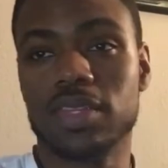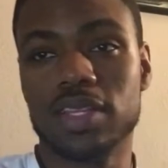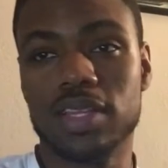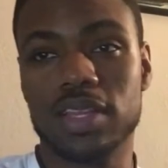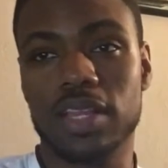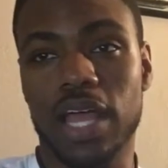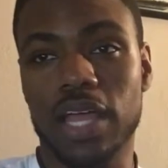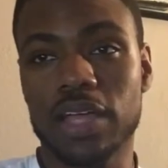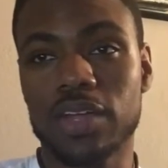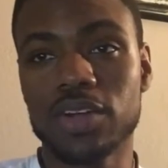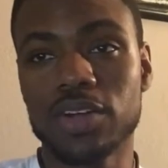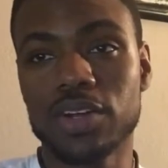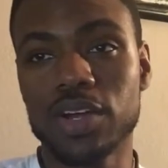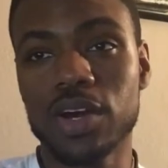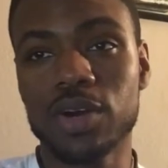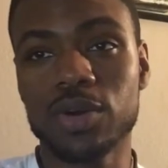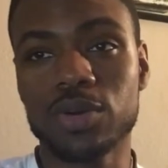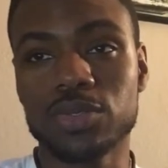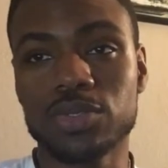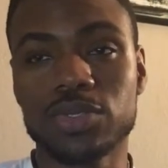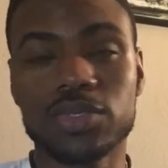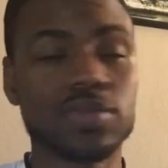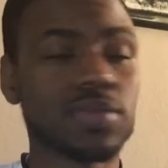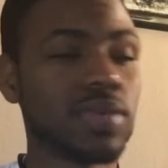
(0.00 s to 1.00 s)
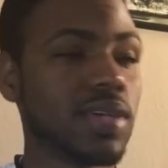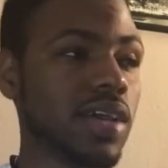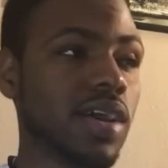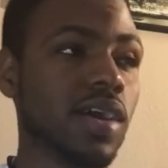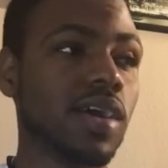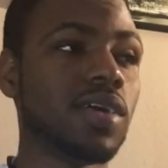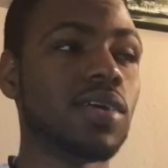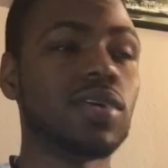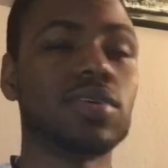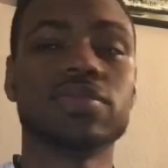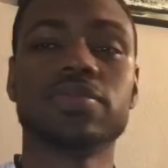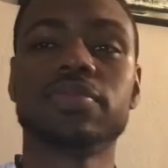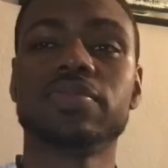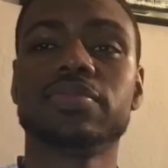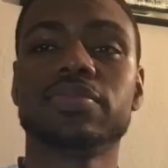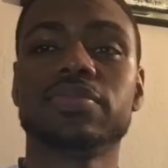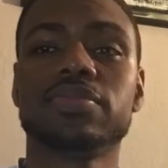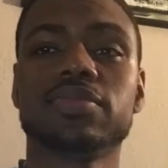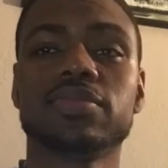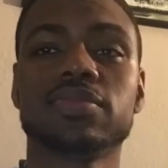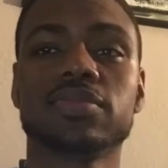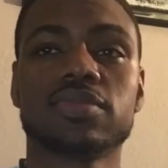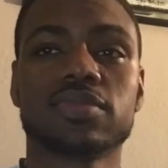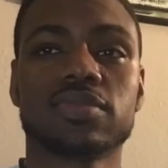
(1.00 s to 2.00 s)
like a ghost, gone.
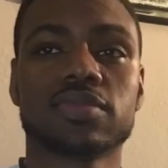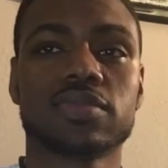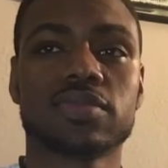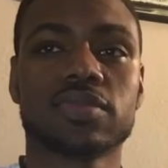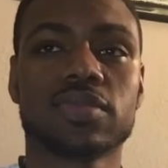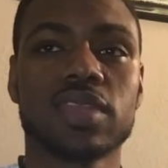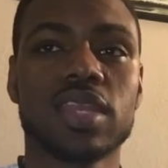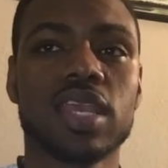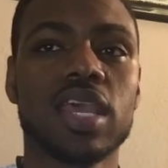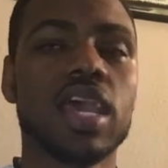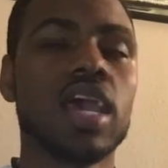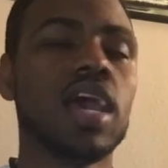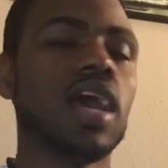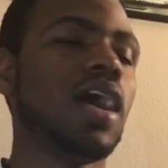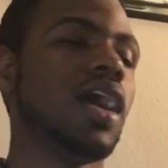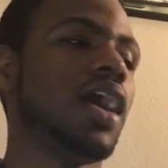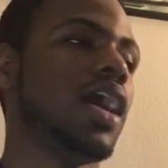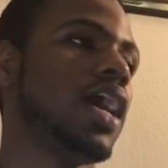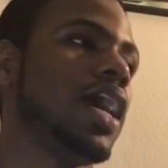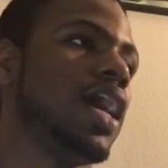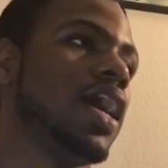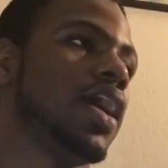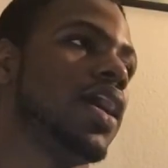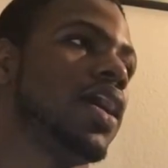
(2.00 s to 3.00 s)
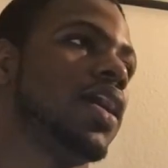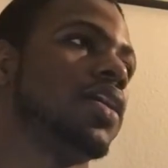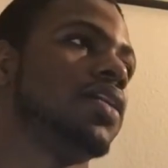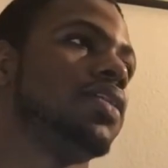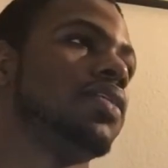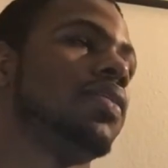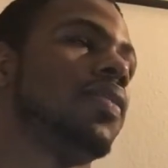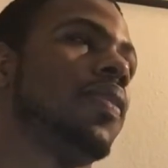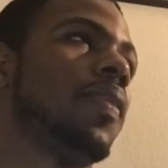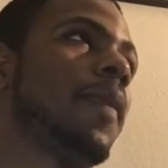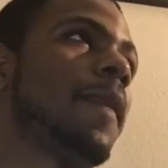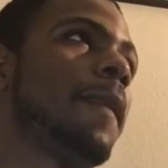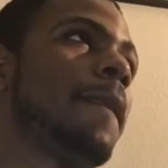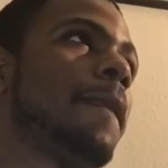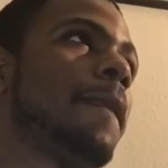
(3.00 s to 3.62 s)
And